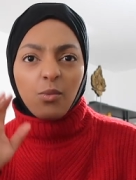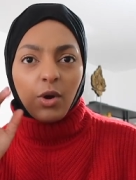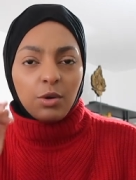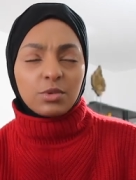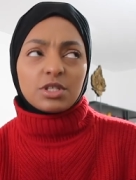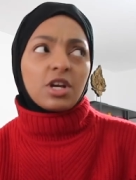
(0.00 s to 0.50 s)

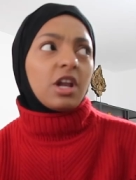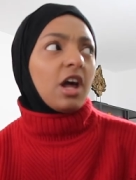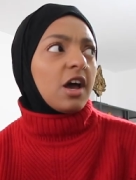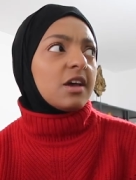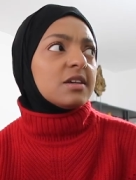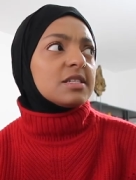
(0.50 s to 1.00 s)
One was
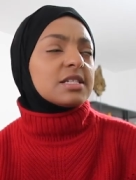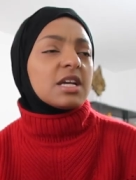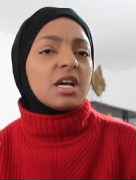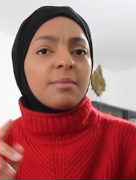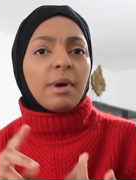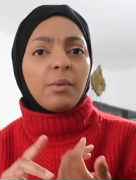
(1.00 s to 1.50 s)
closed.
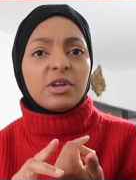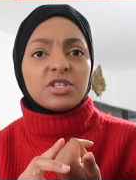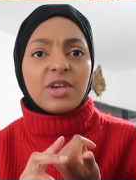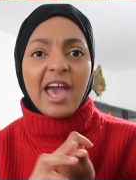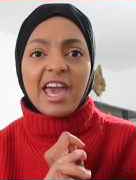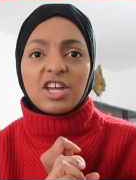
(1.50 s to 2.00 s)
I
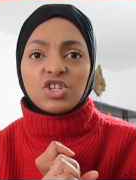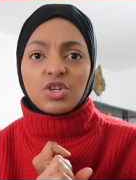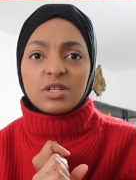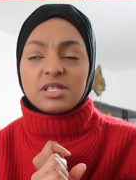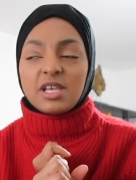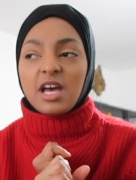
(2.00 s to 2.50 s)
went to Age
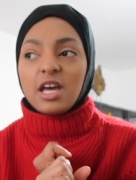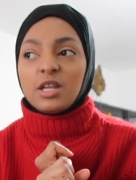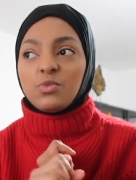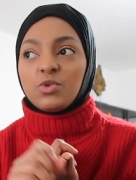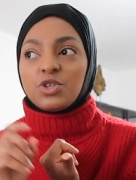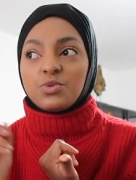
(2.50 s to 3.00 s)

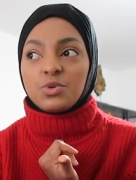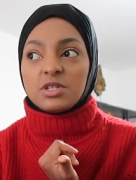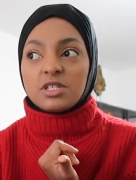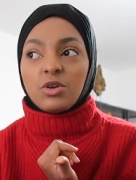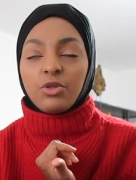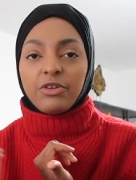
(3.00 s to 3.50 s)
Concern, which
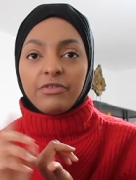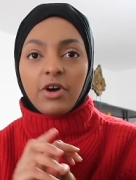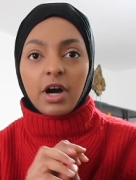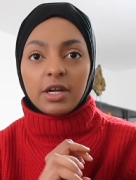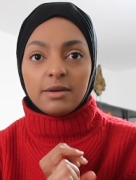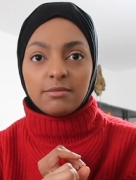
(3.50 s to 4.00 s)
was on the
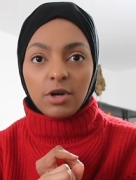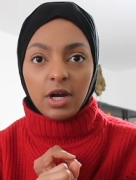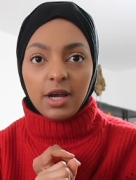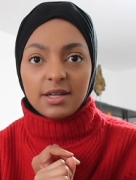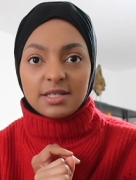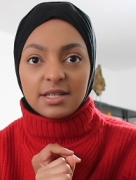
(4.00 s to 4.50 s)
Farnham
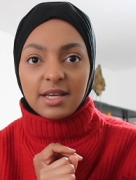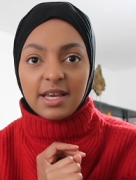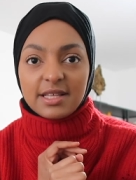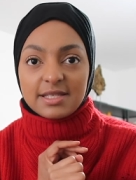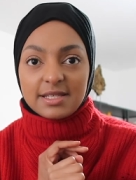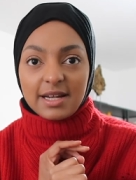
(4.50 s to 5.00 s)
Road
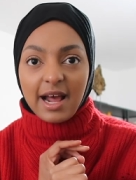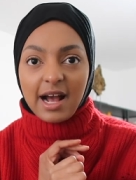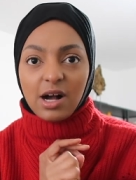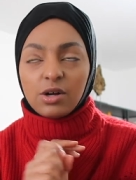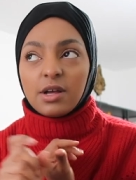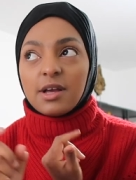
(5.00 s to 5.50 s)
in
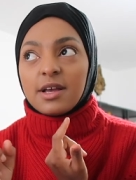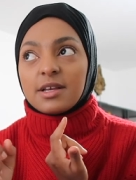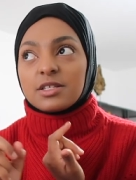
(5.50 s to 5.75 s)
Slough.